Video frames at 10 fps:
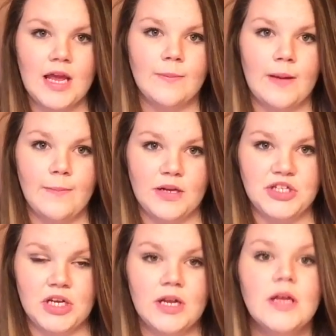in my
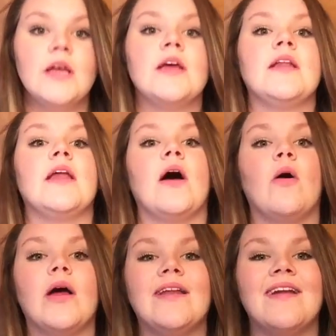budget. Now,
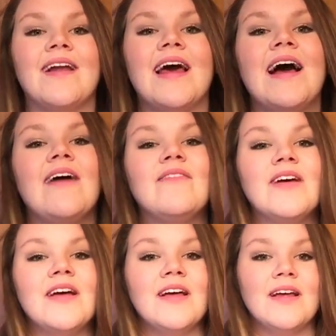I did not have
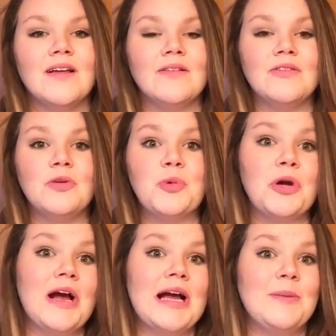a super
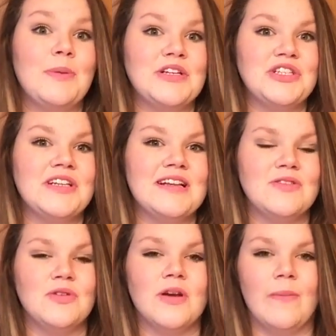high budget, as
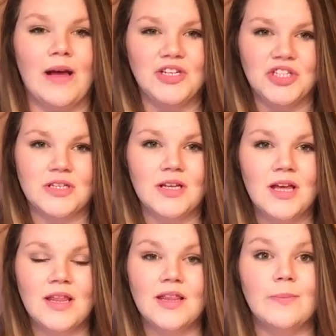you could imagine.
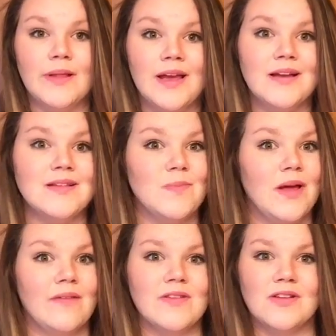The plan is
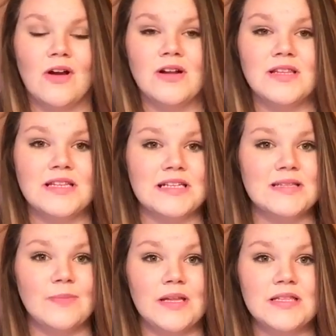pay off this car in
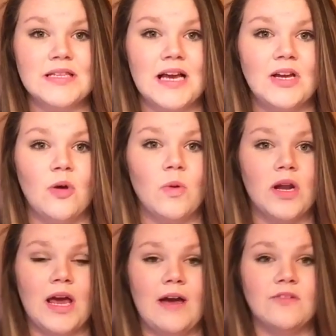6 months. I don't want
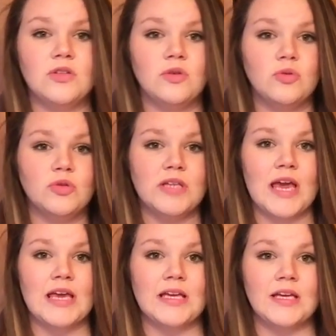to have to
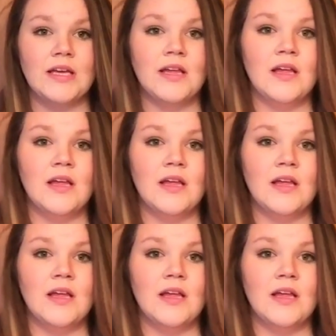take